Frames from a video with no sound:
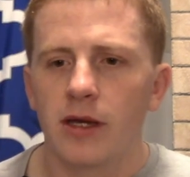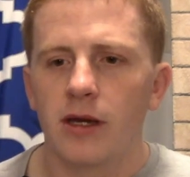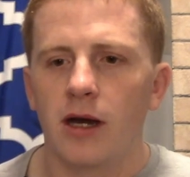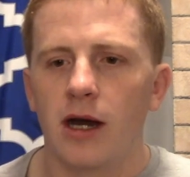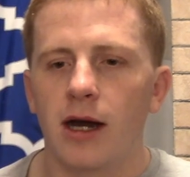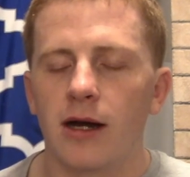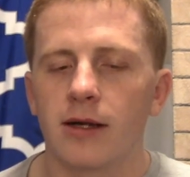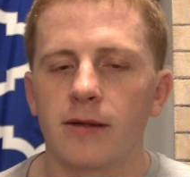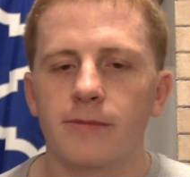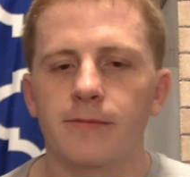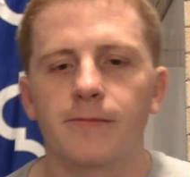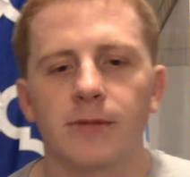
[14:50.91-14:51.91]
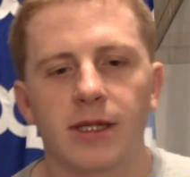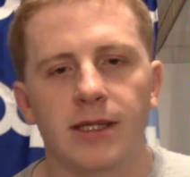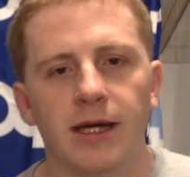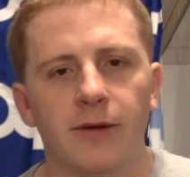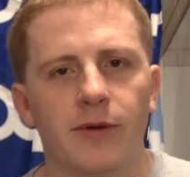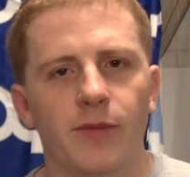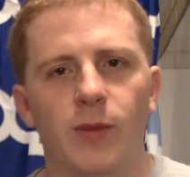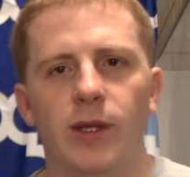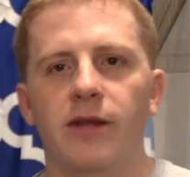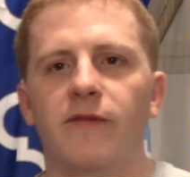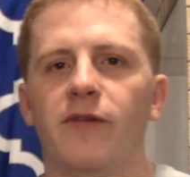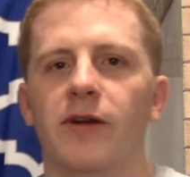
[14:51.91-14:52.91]
because uh, that wouldn't be
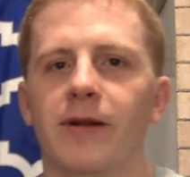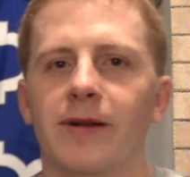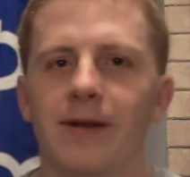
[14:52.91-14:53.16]
any fun.